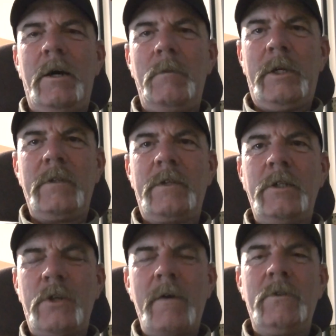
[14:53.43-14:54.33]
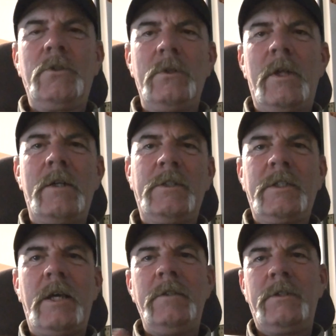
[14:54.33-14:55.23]
because I travel to a lot of
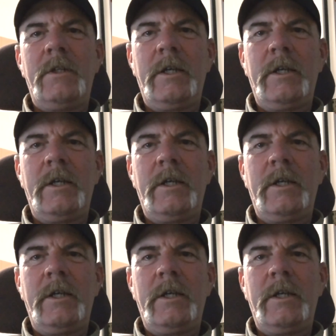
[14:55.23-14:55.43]
states and